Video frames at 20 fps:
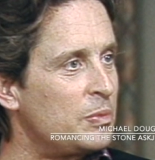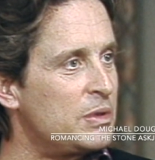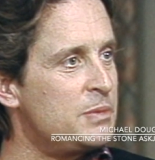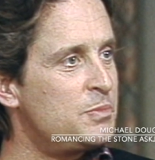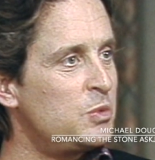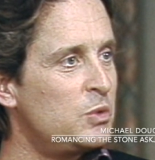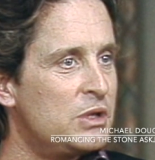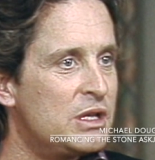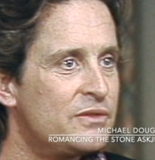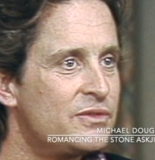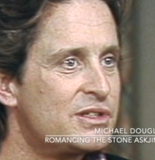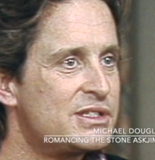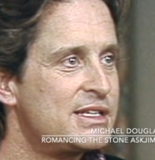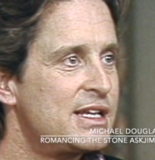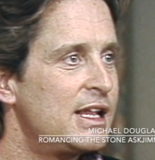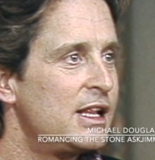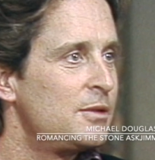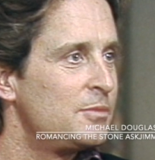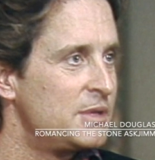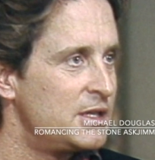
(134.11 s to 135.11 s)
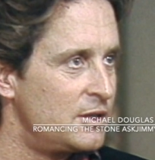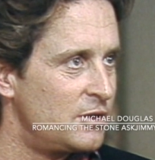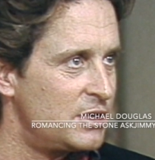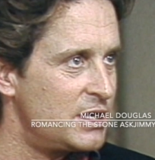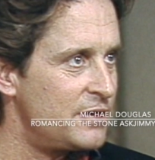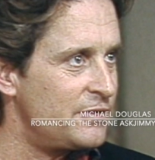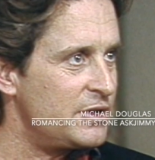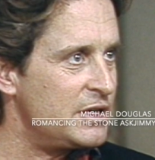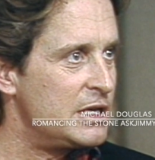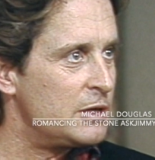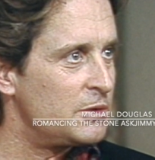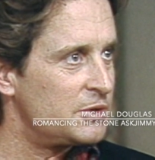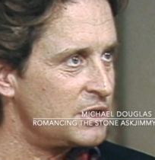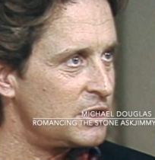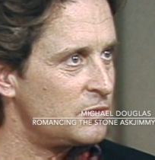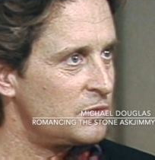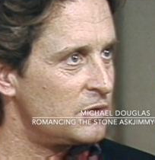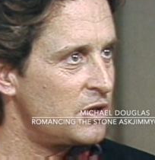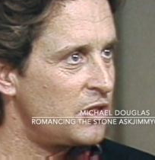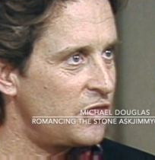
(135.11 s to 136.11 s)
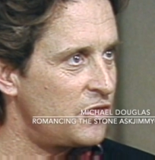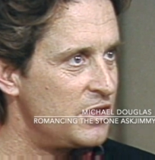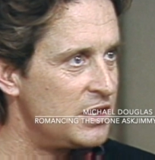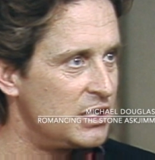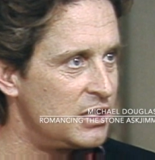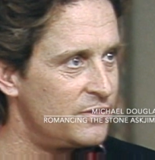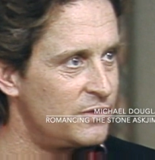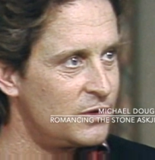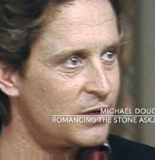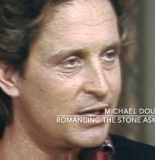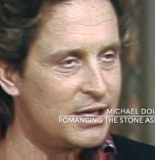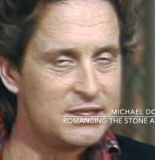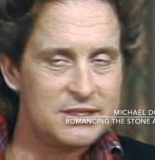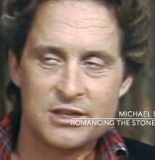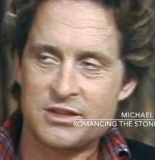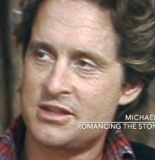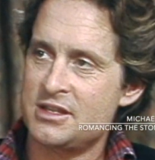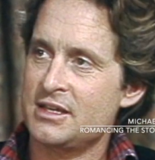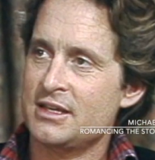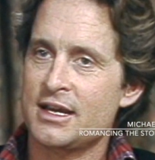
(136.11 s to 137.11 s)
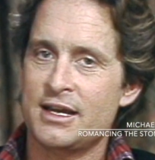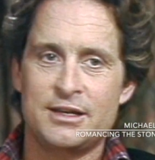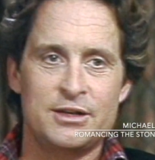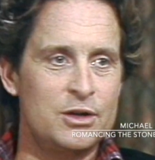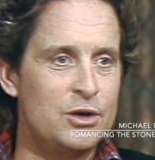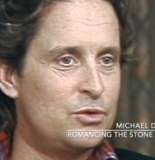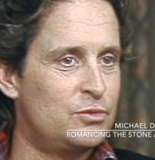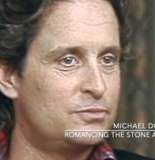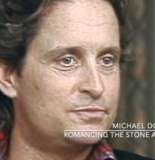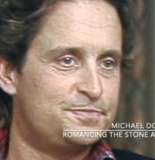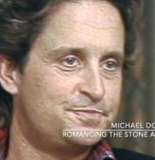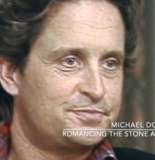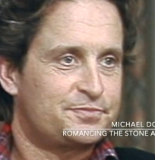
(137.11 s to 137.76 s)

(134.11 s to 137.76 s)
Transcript: People never tell me, or I never hear what they really think of you. I guess they think I know